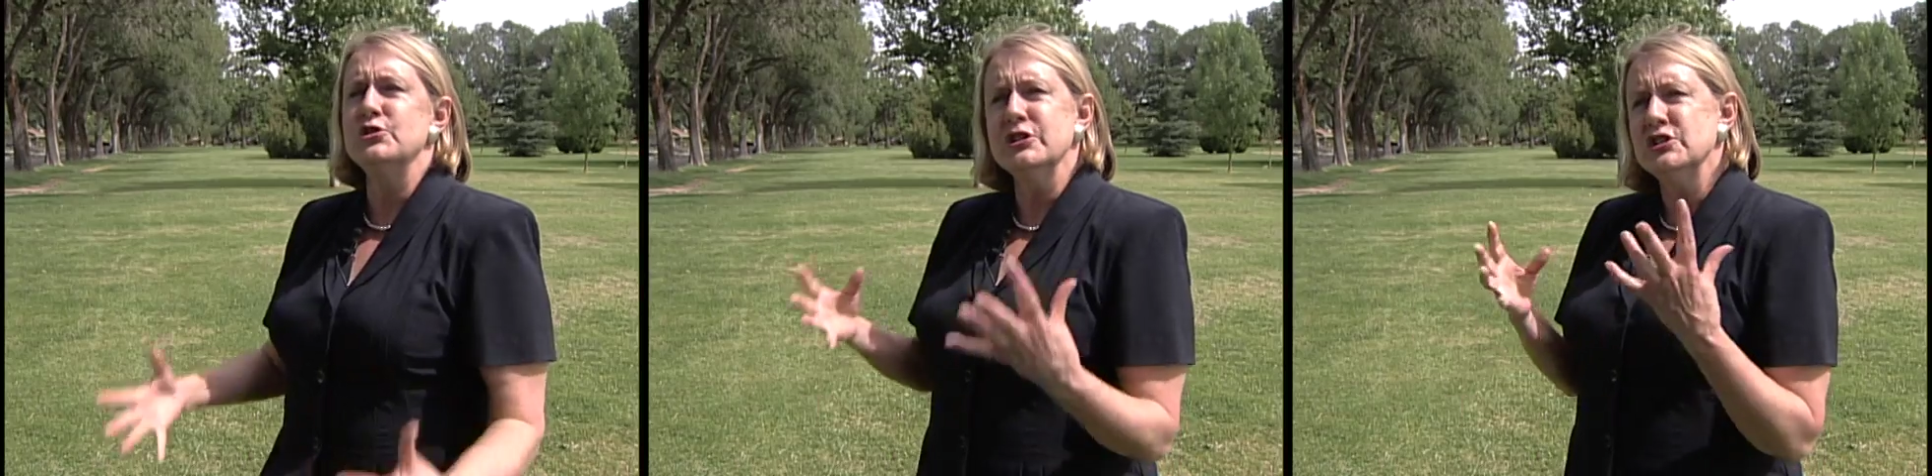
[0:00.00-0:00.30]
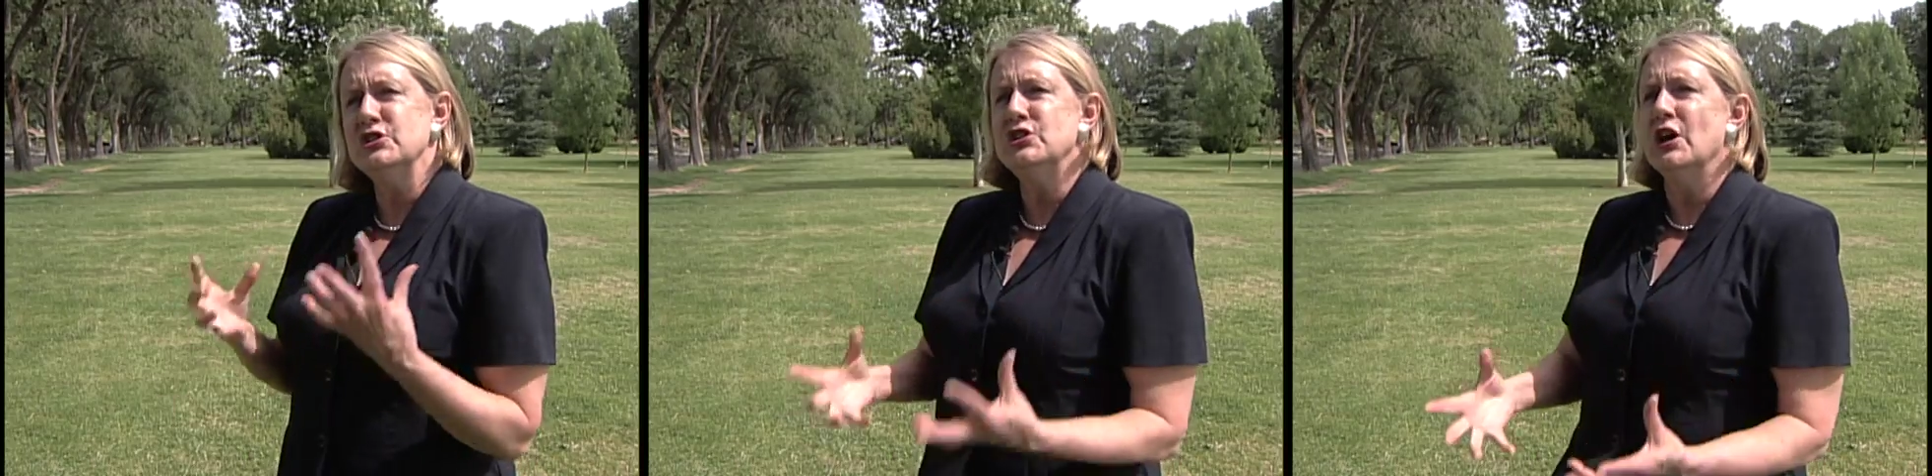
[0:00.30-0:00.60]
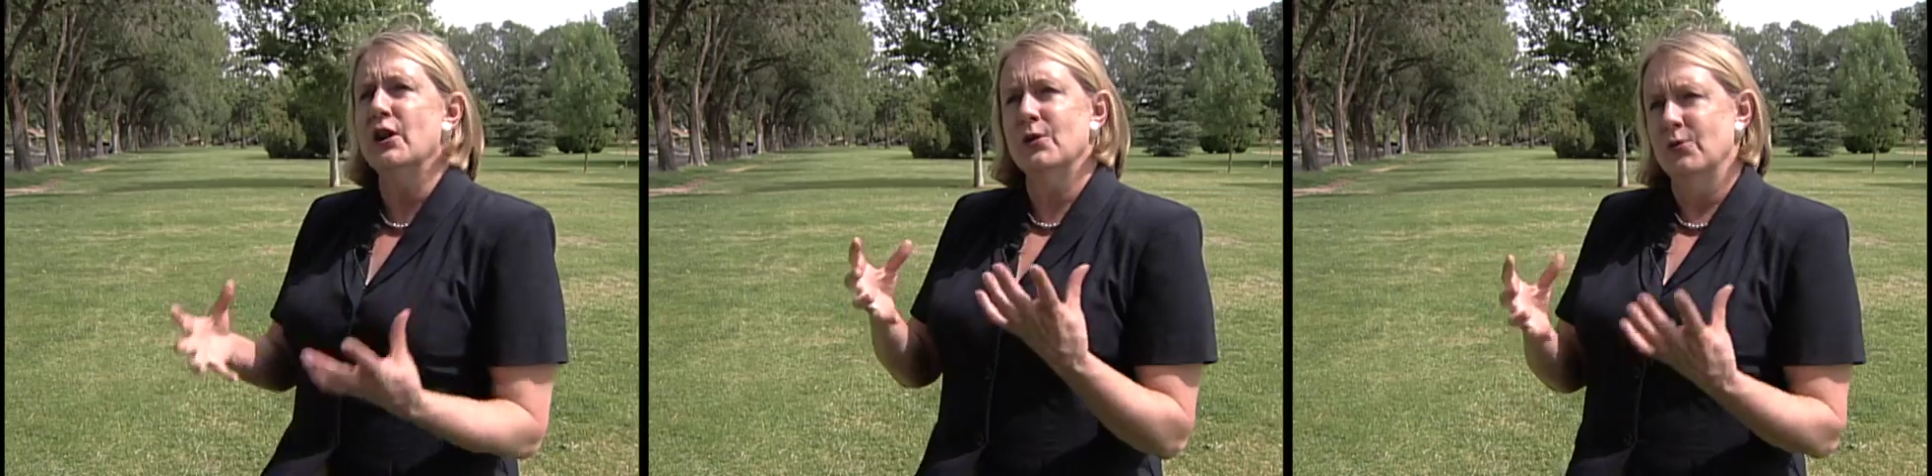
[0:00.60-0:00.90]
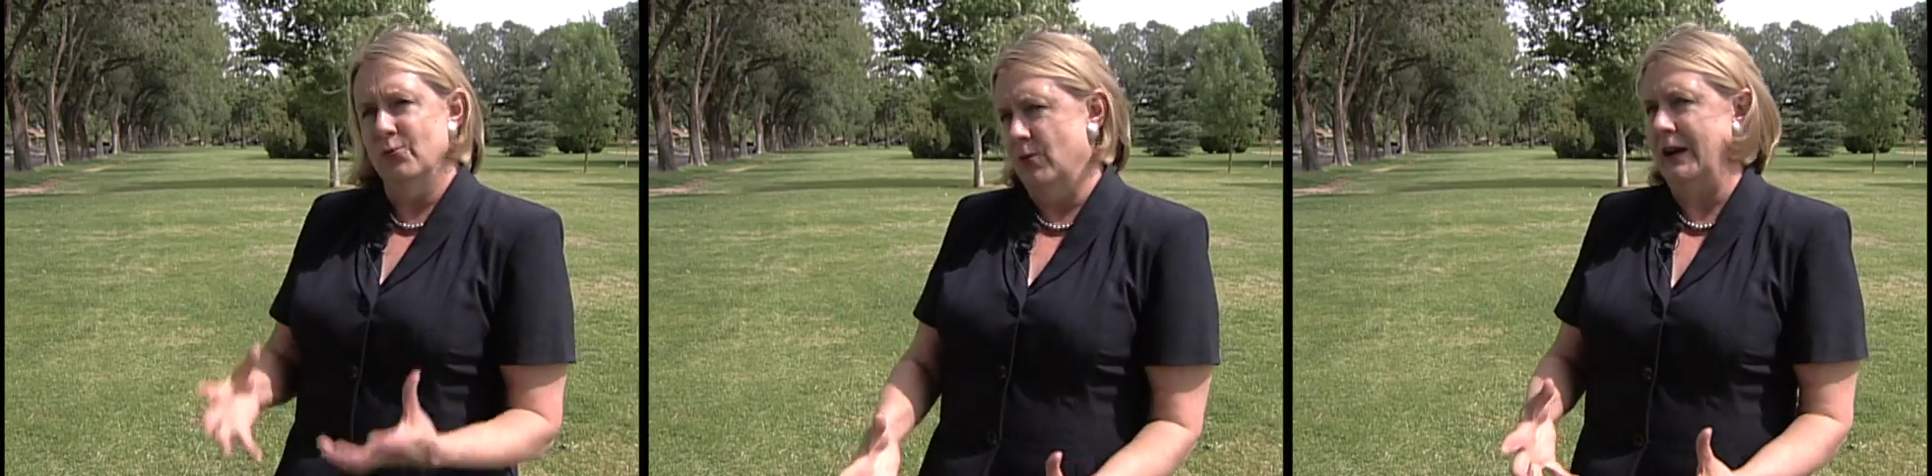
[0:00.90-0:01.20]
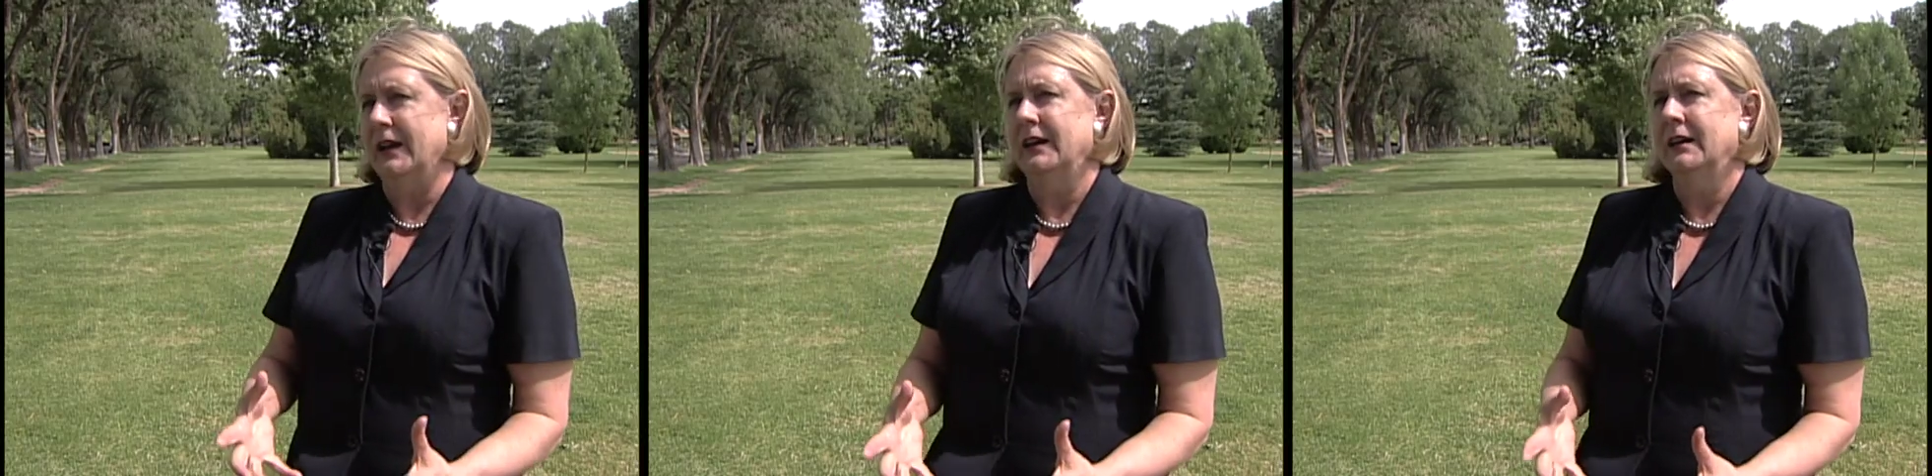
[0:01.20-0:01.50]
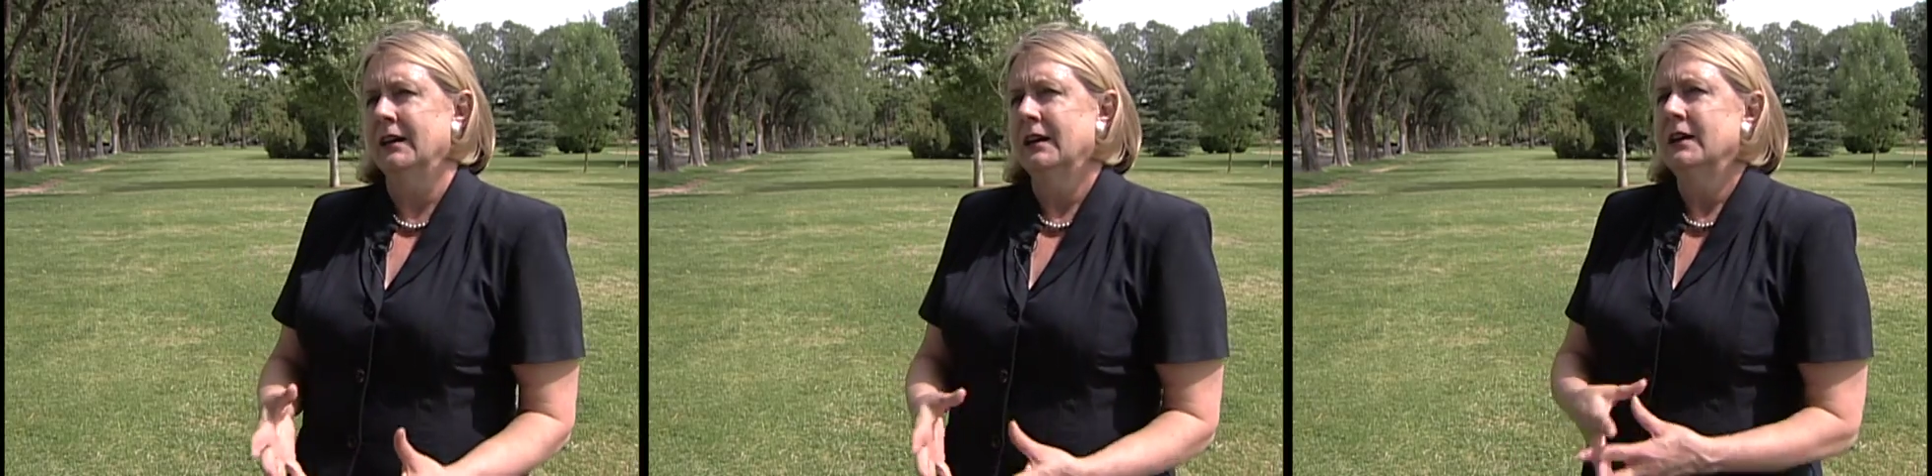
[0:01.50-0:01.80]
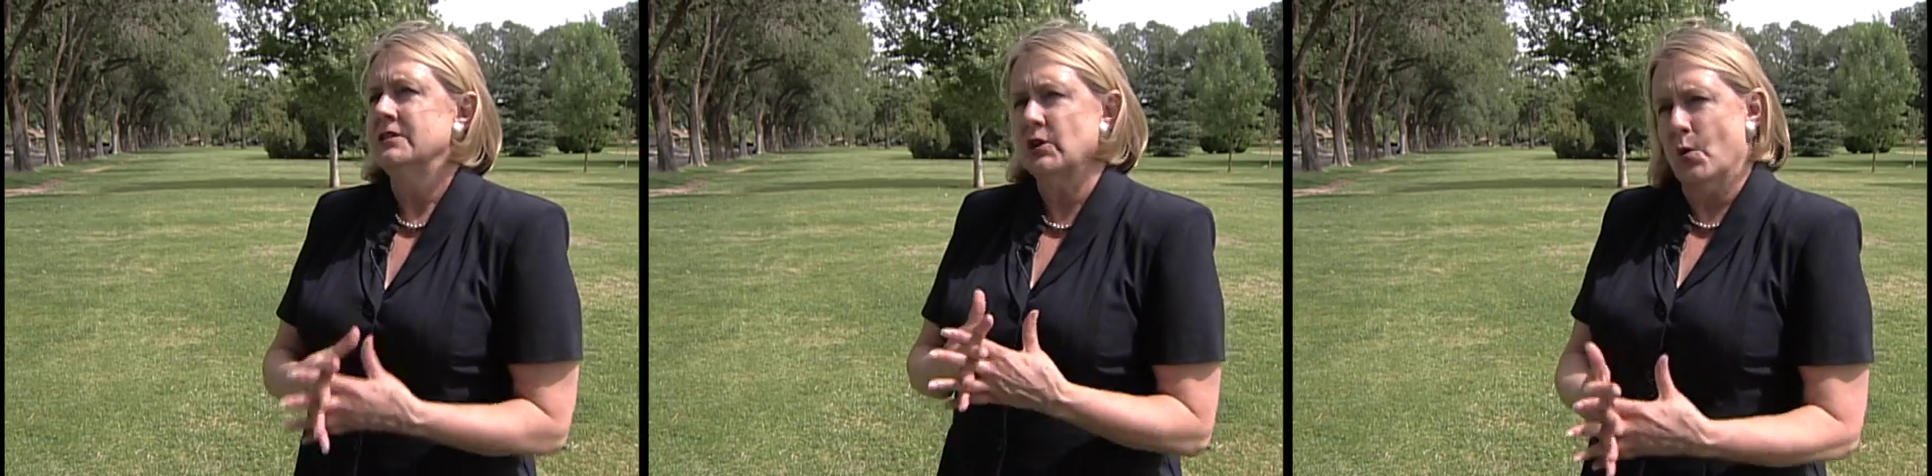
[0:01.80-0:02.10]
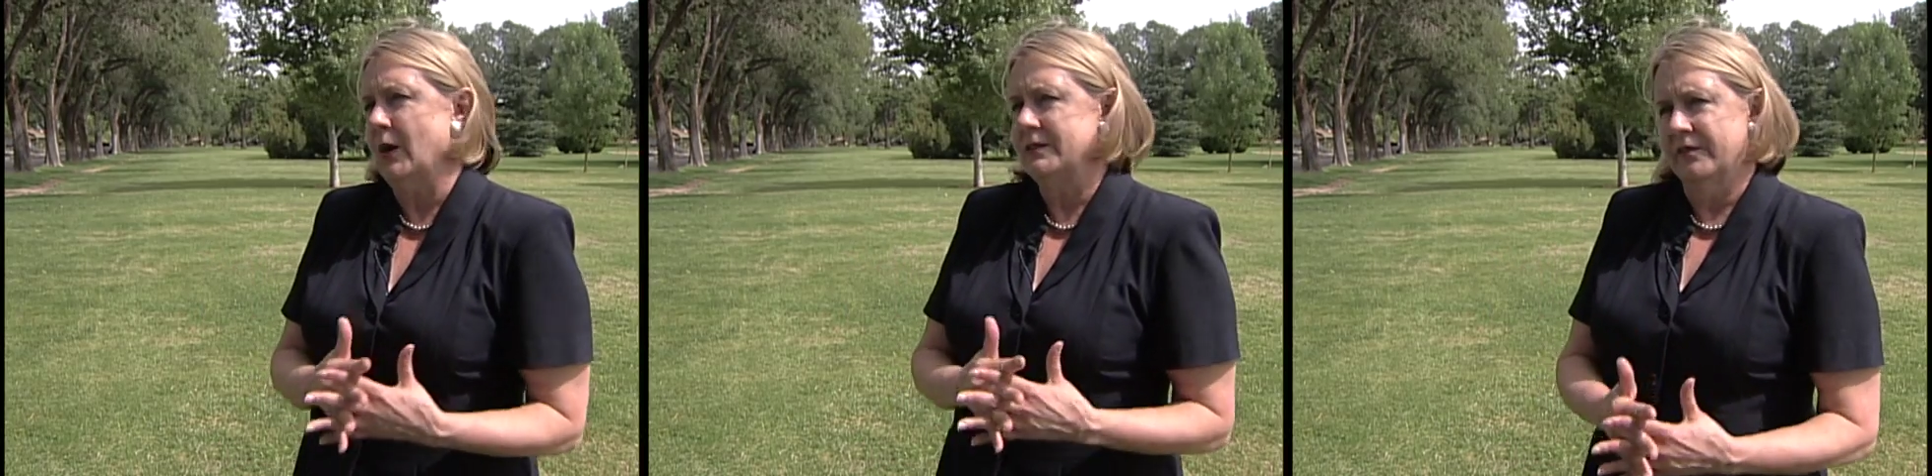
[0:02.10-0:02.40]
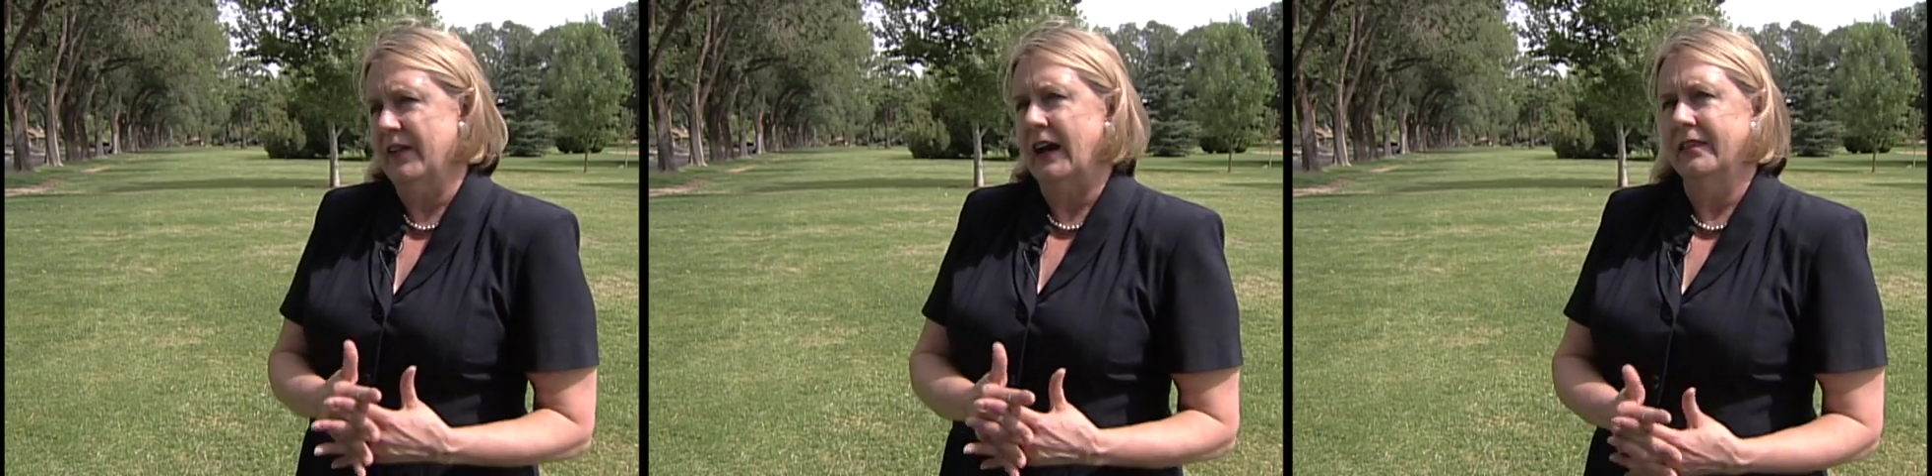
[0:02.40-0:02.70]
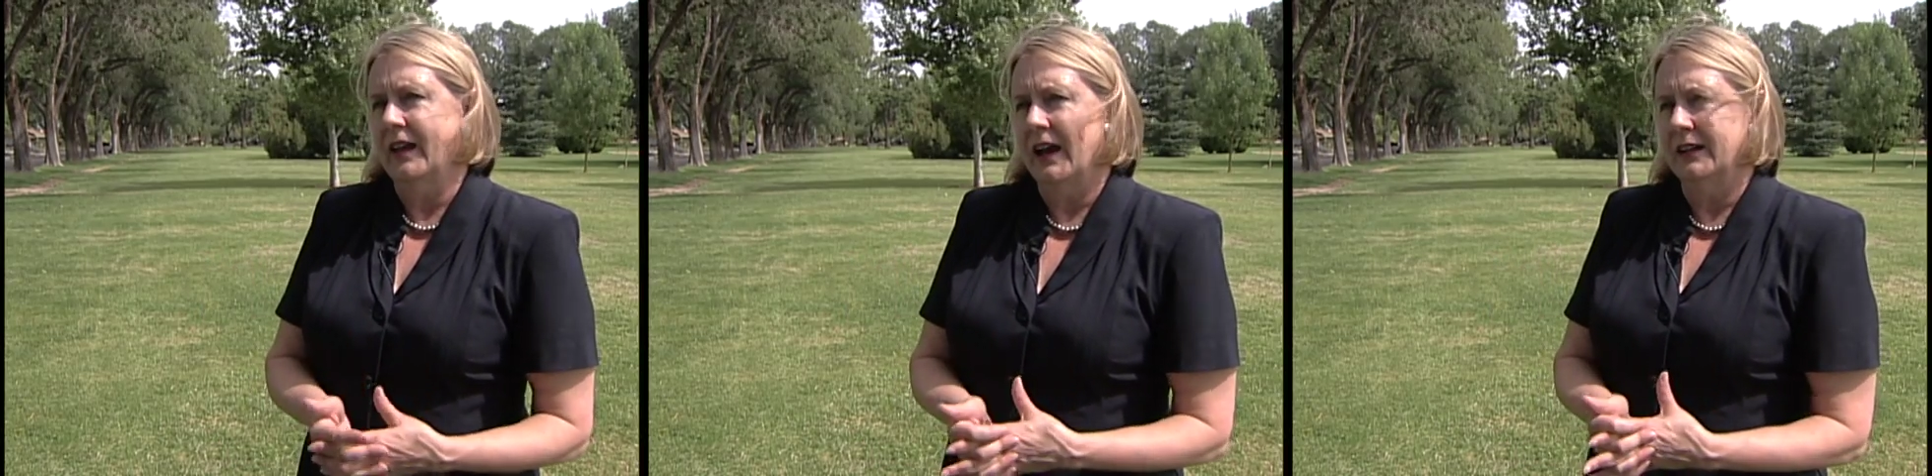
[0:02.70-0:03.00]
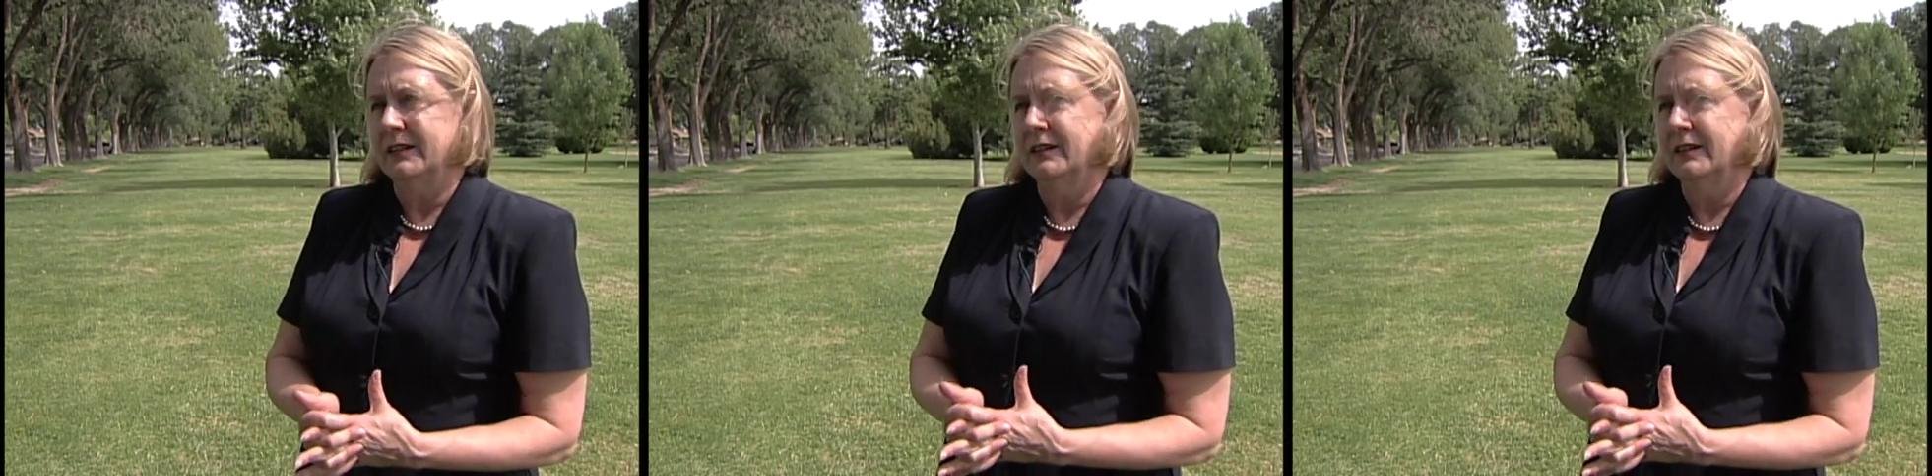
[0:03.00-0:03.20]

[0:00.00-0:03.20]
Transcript: just no way to quantify that.